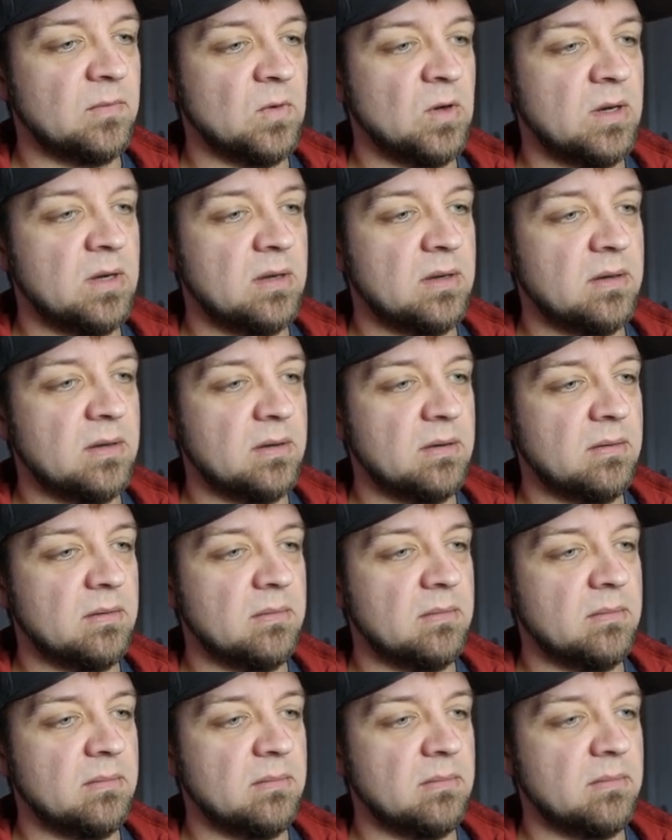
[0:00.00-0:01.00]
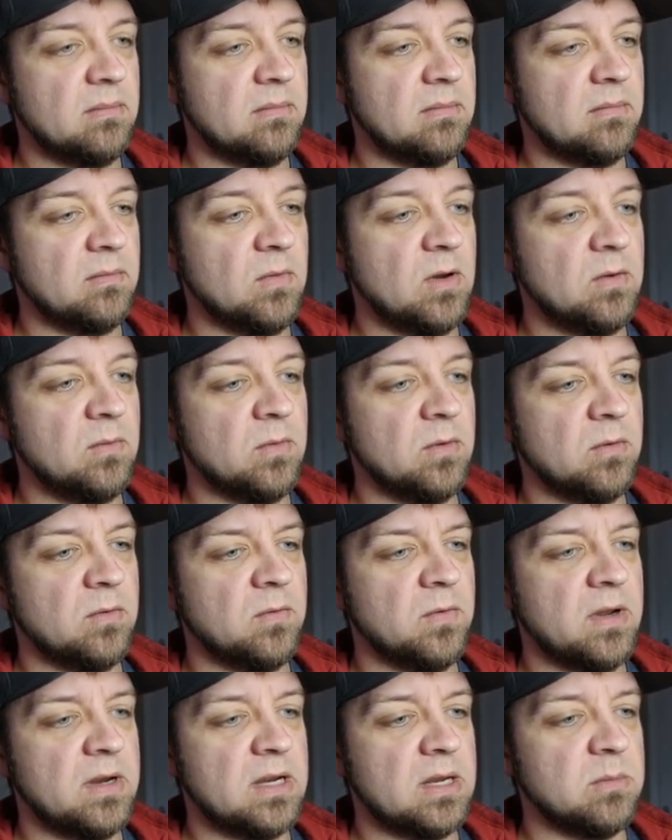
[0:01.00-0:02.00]
All right, right for
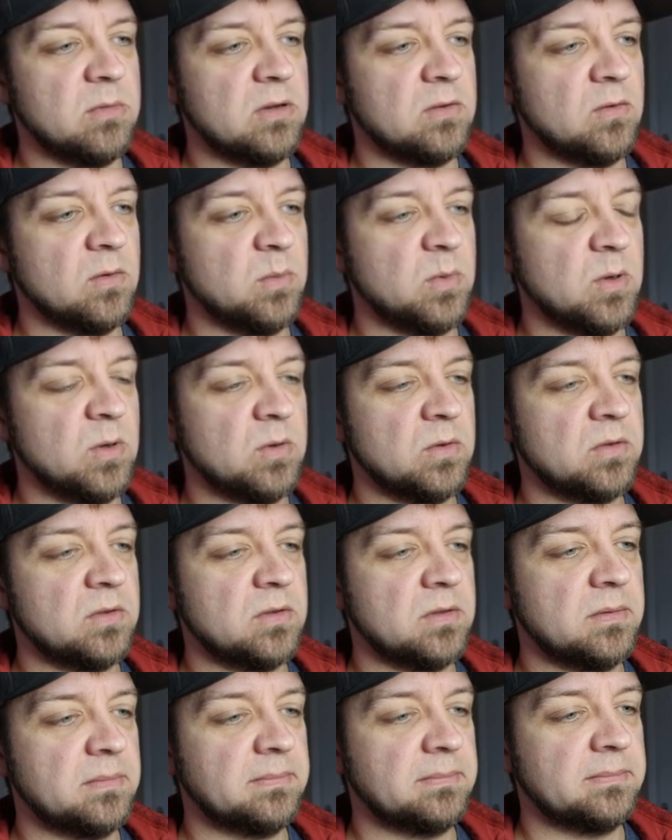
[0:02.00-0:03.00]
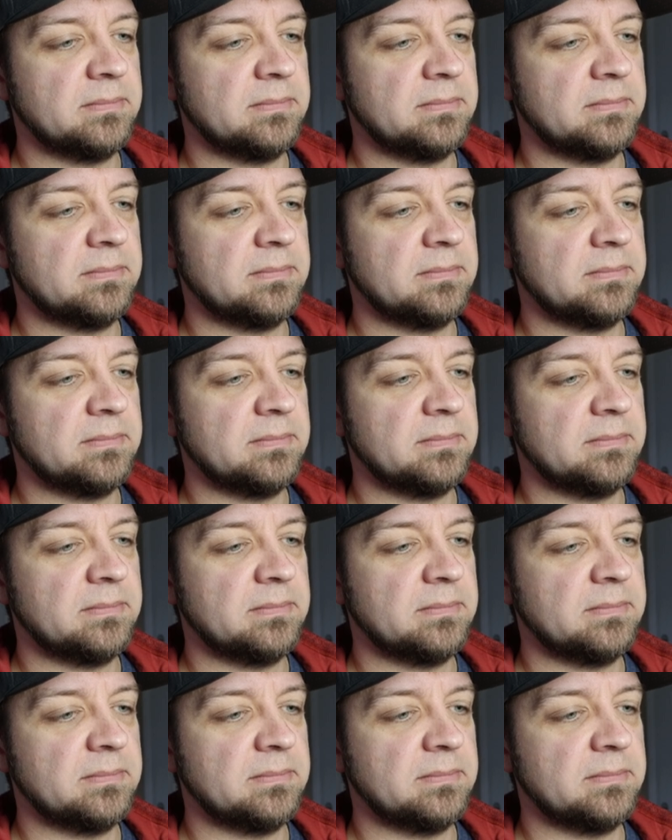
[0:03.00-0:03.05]
find image for post.